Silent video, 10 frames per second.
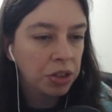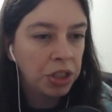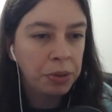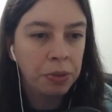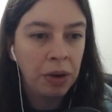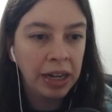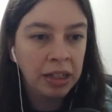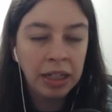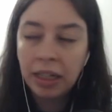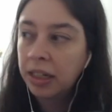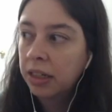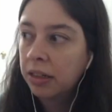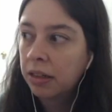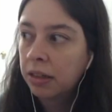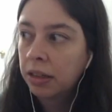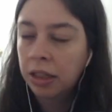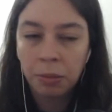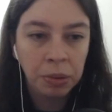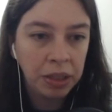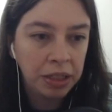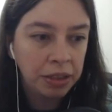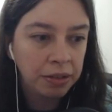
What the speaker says: So you would right click, complete.